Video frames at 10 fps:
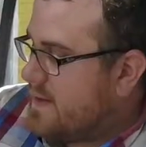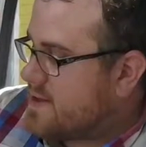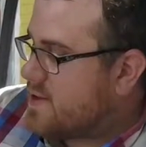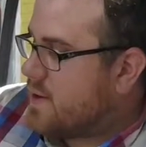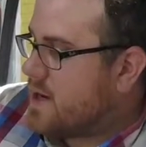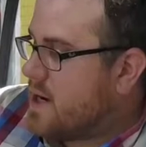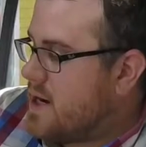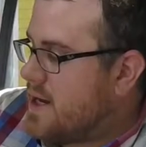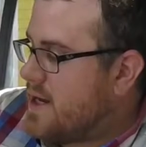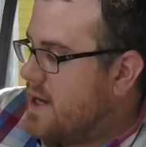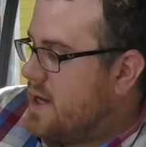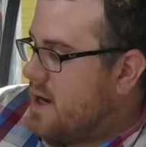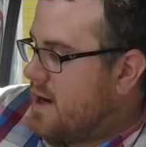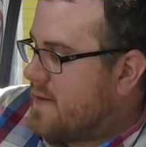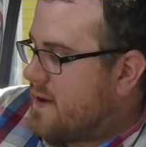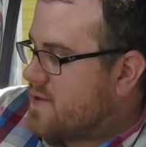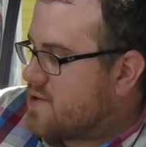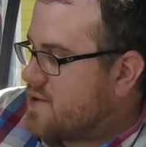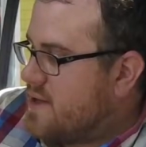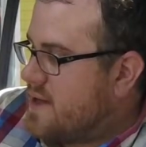that's going on the other
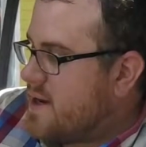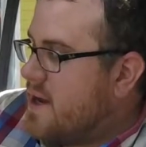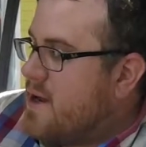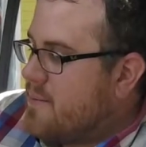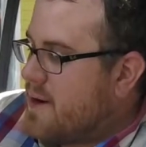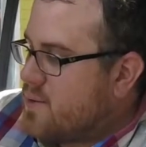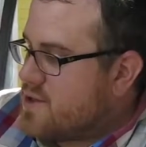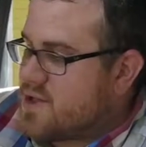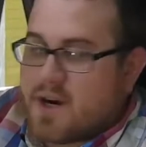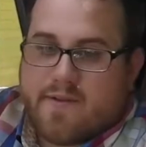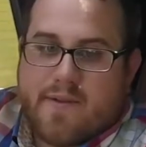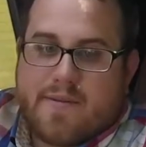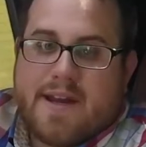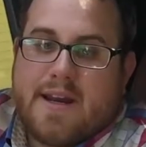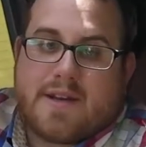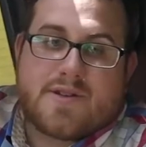screen there, but it would start from the beginning.